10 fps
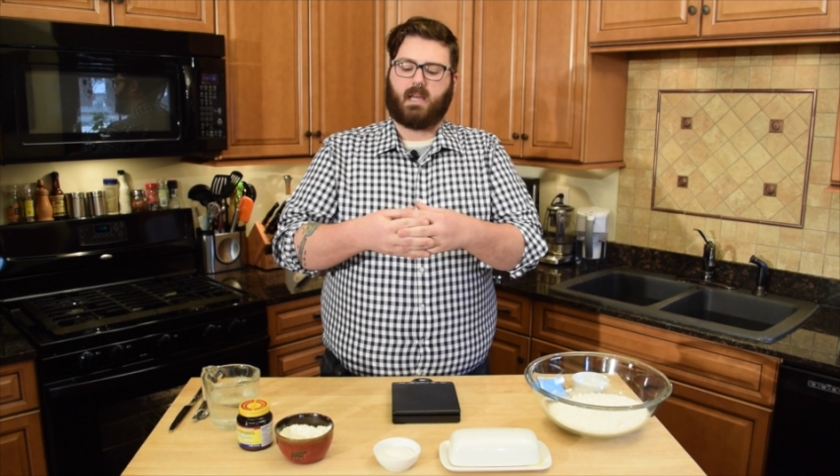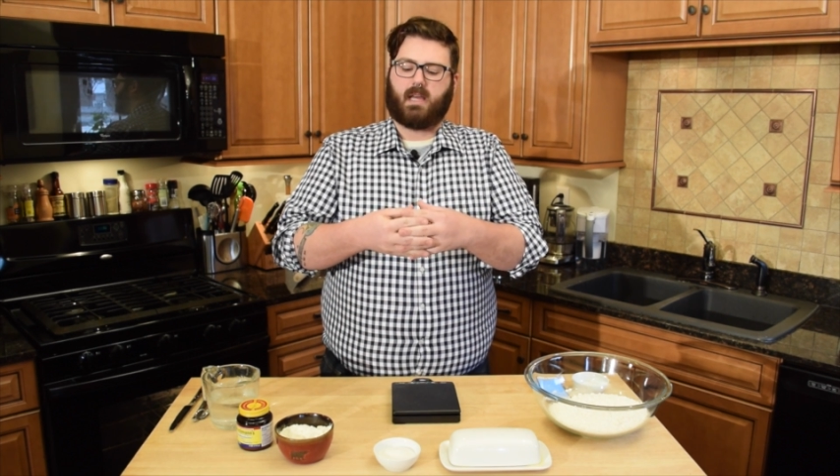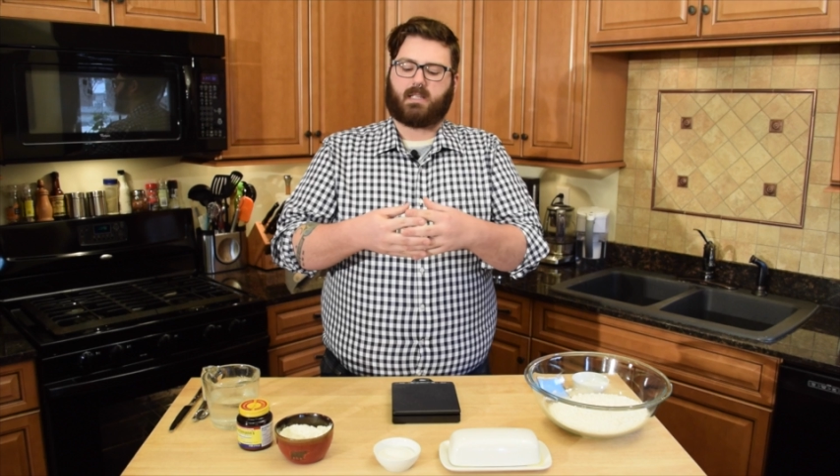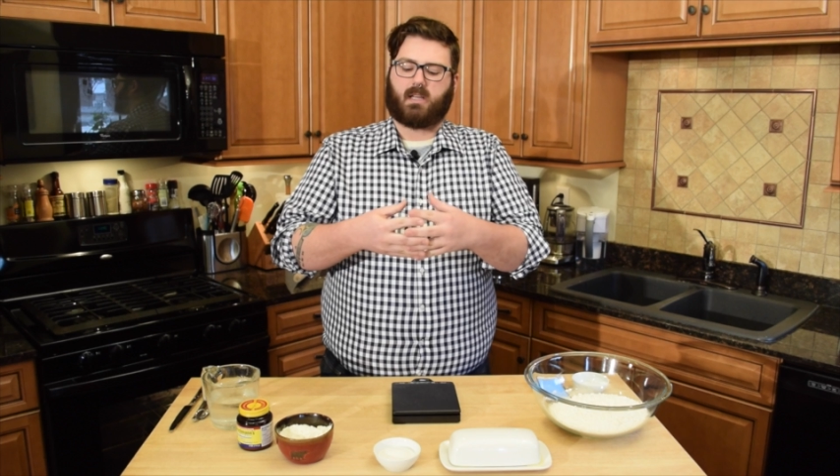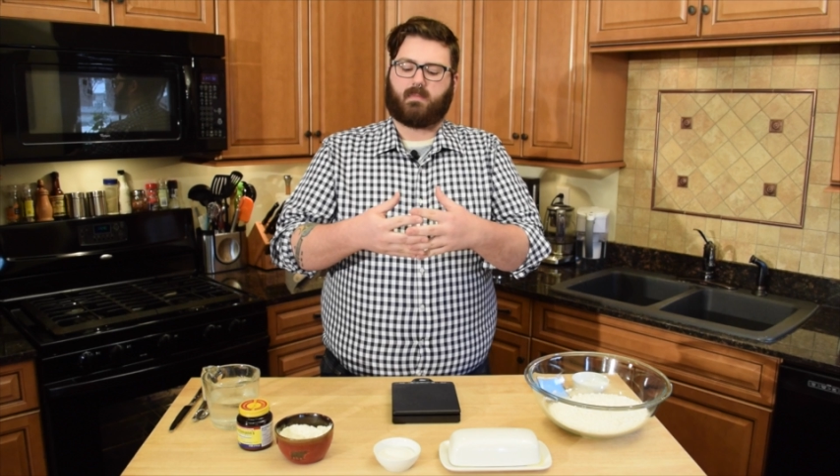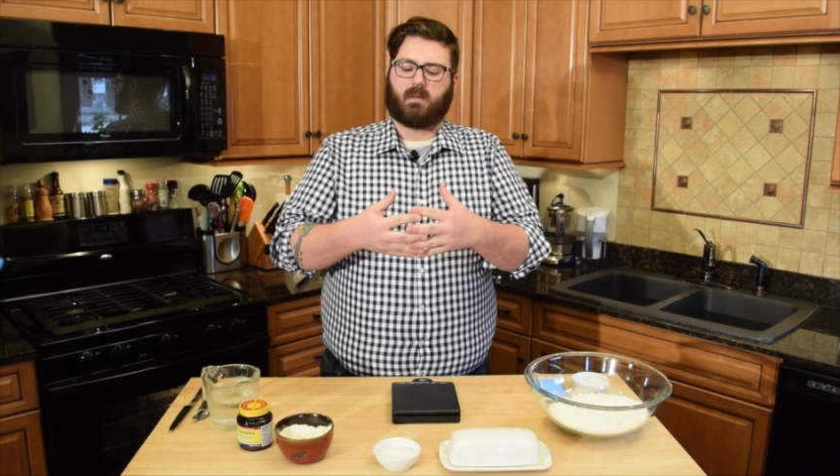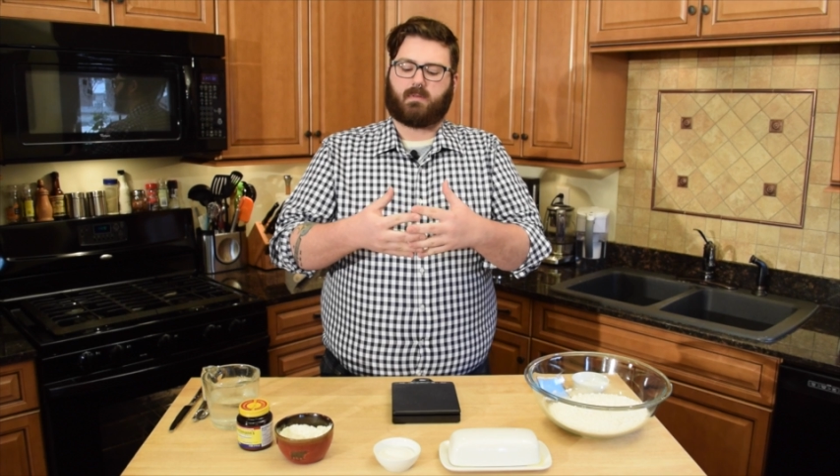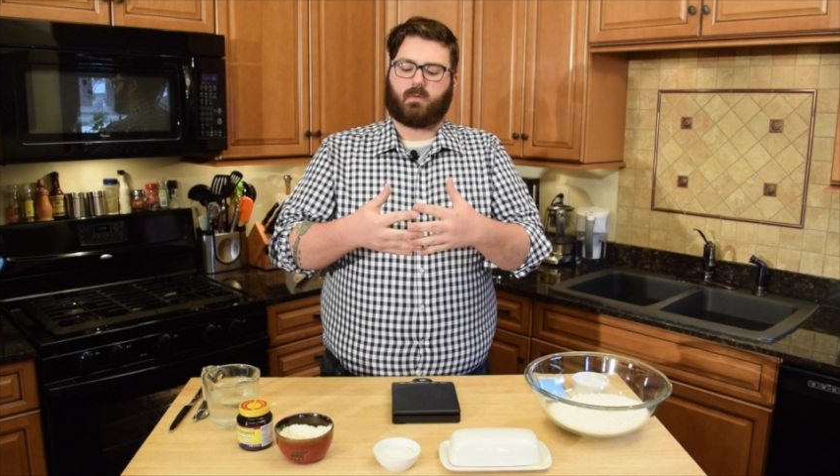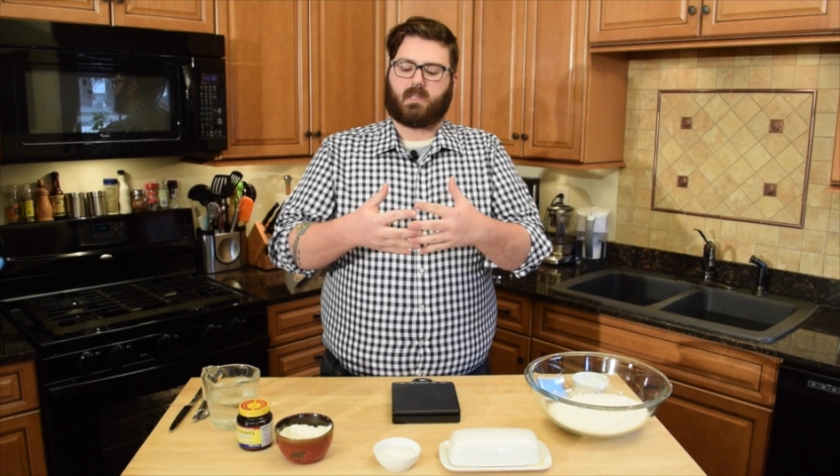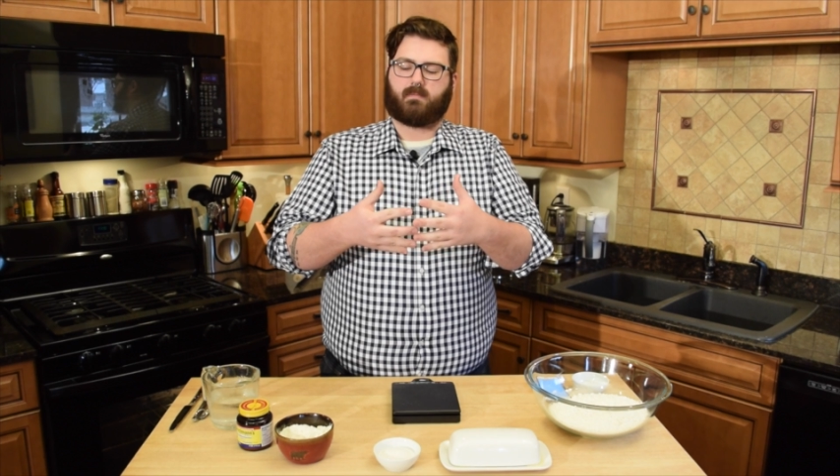it's going to be able
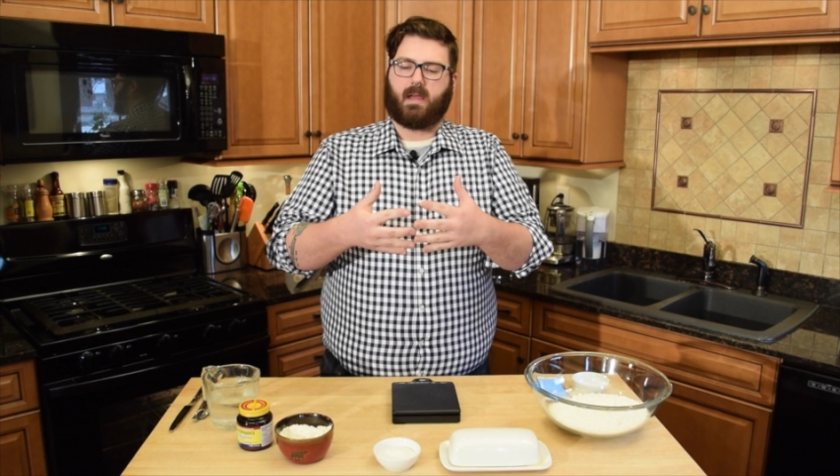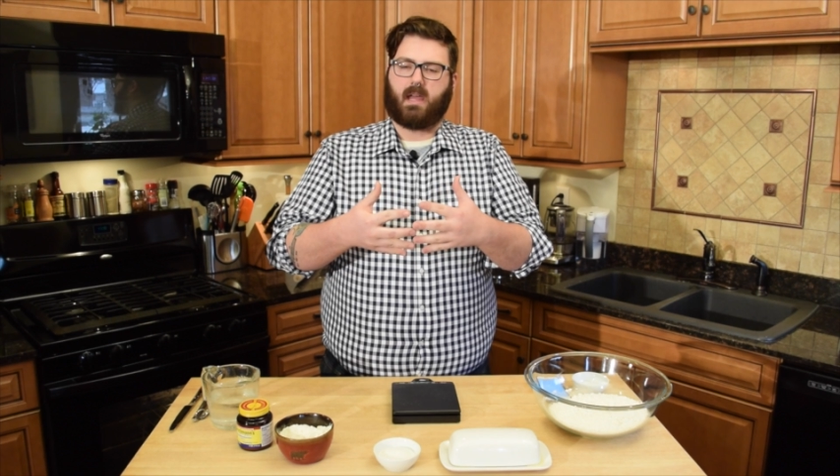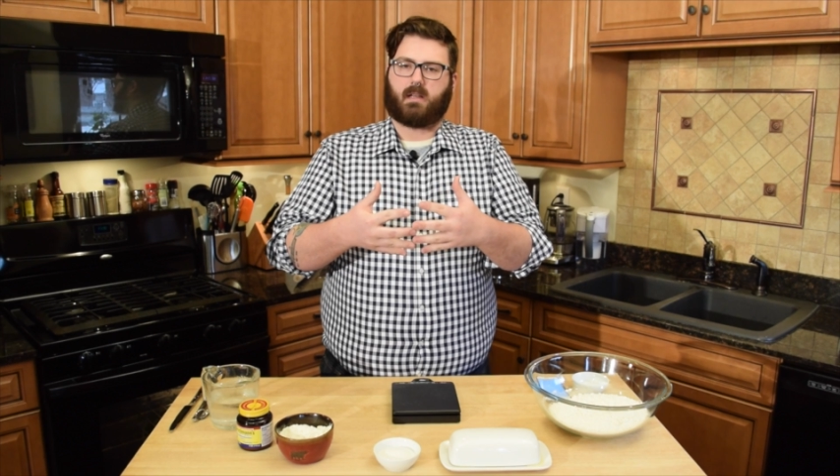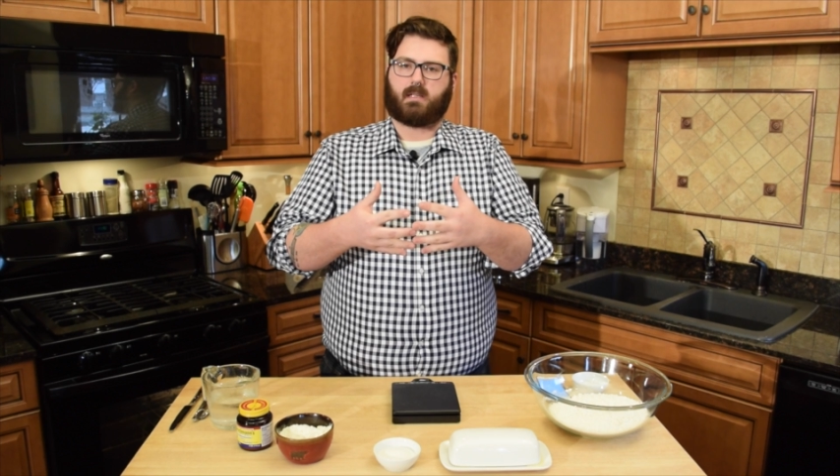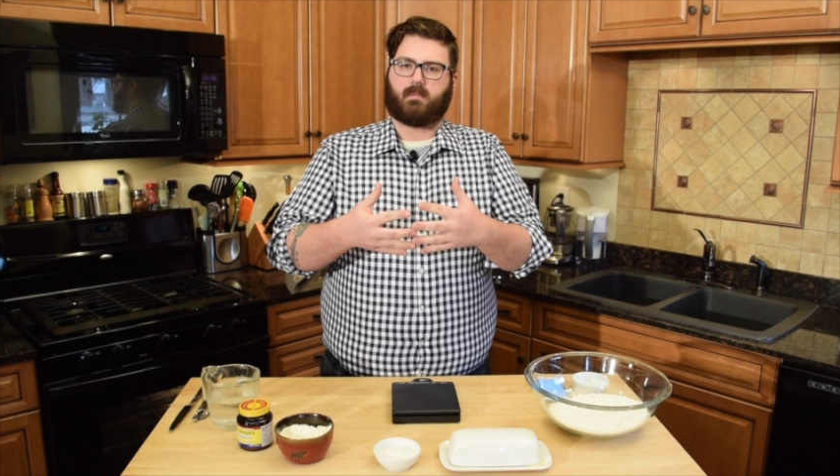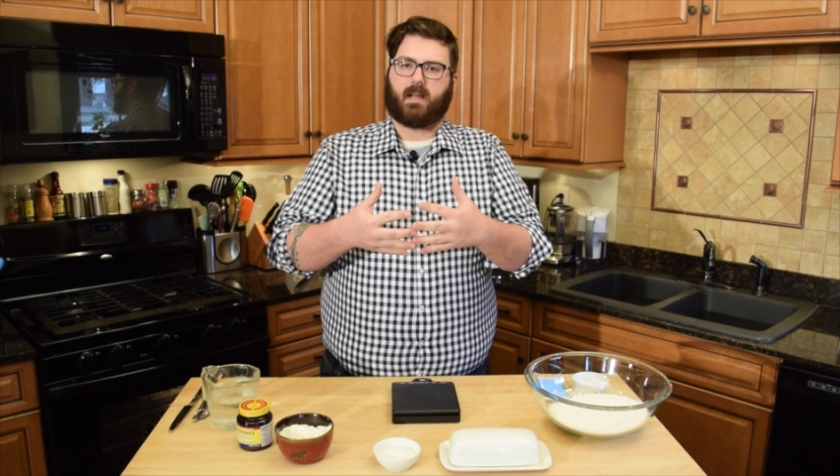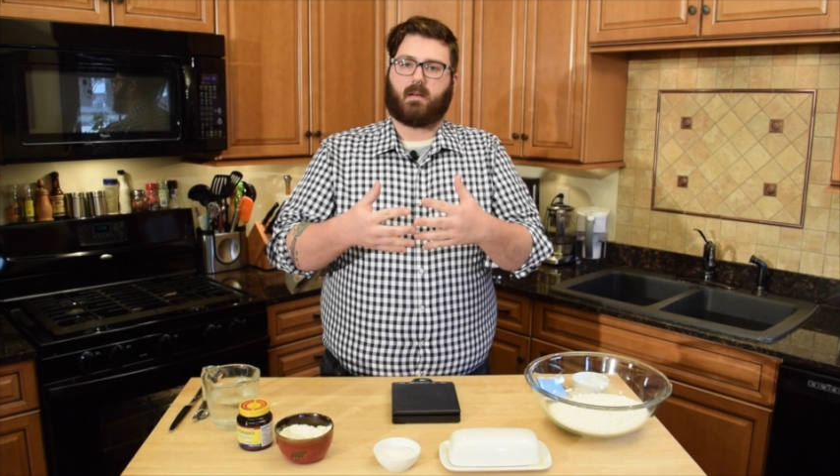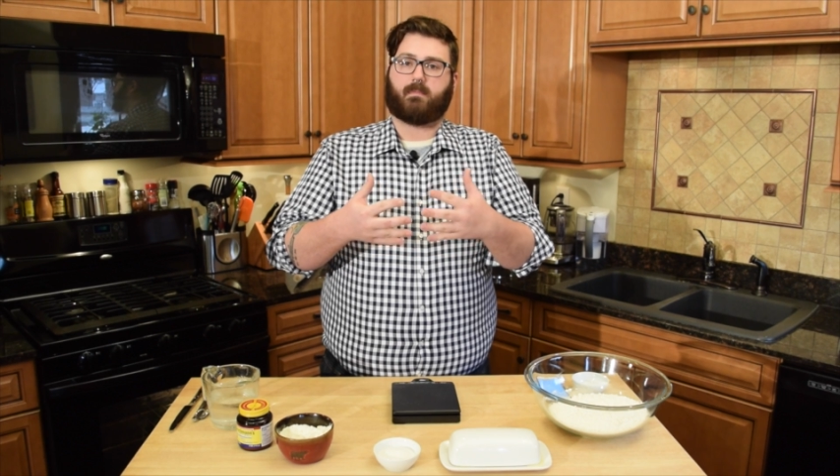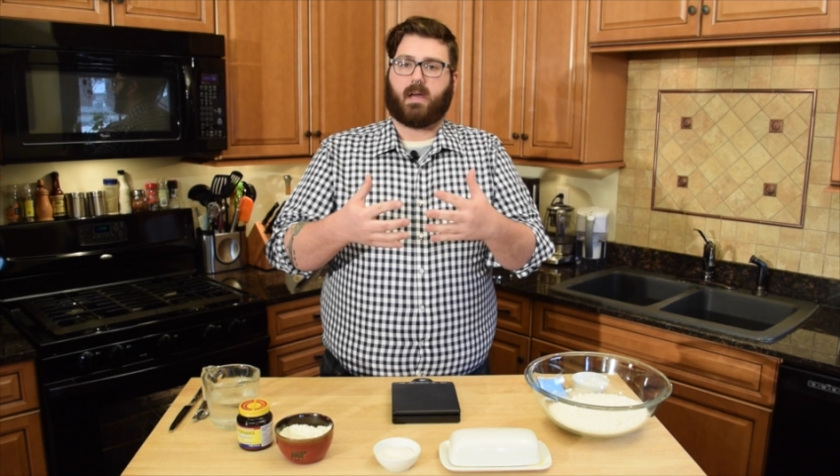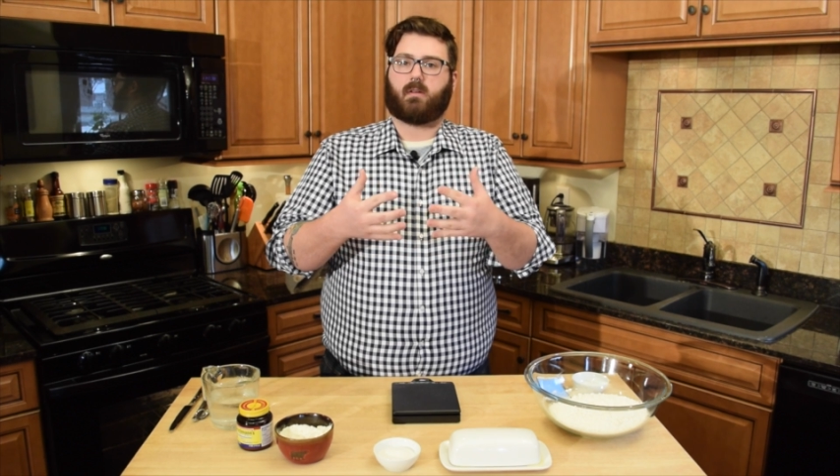to expand and make
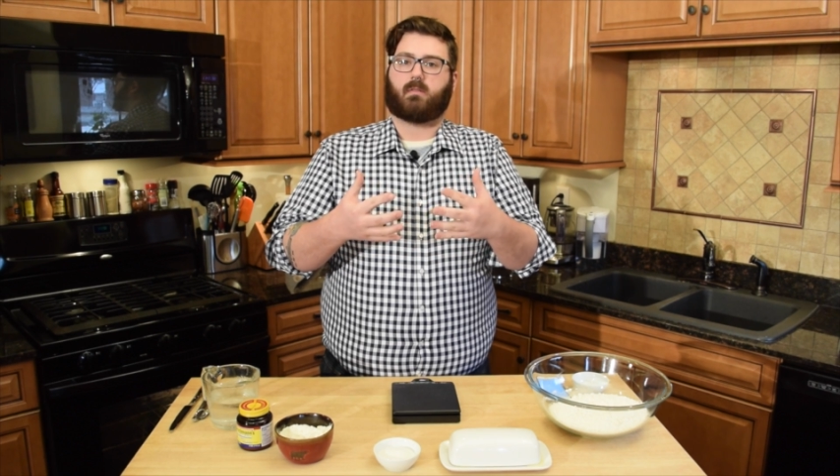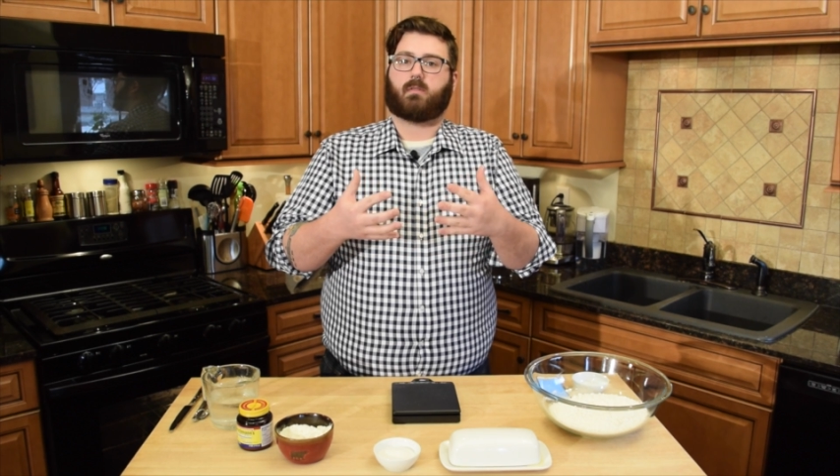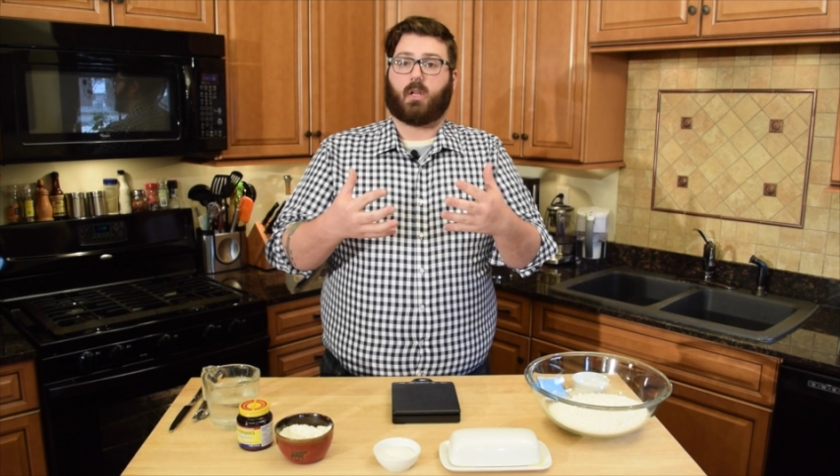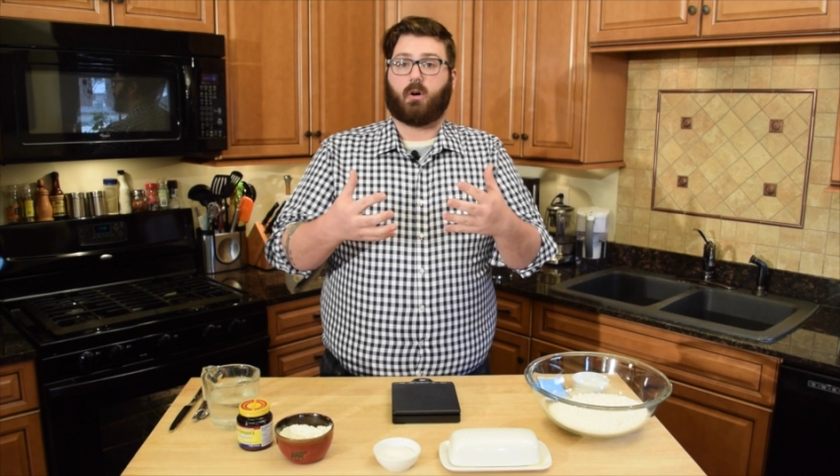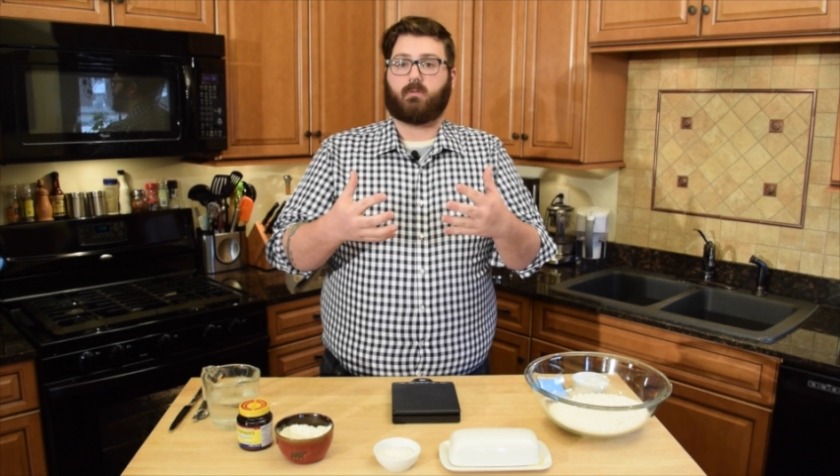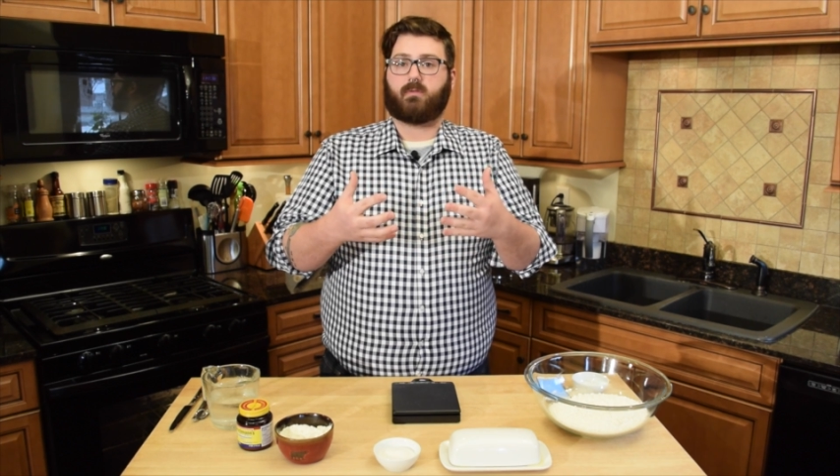a better loaf.